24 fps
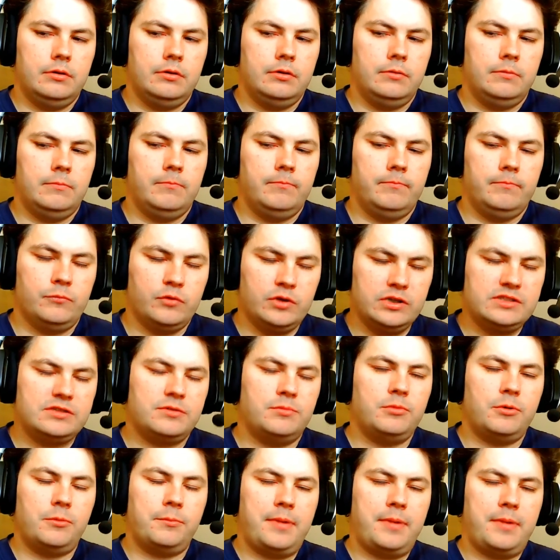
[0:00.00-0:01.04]

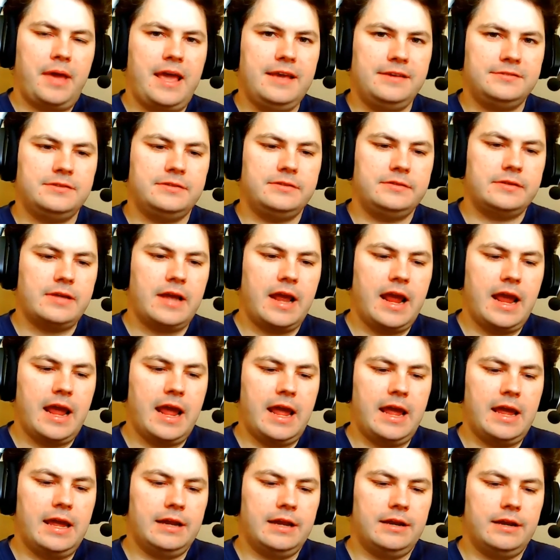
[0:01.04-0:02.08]
reasonable pace,
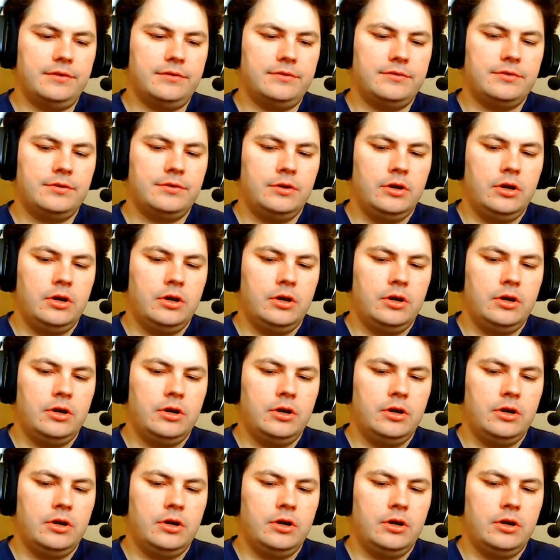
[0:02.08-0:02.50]
and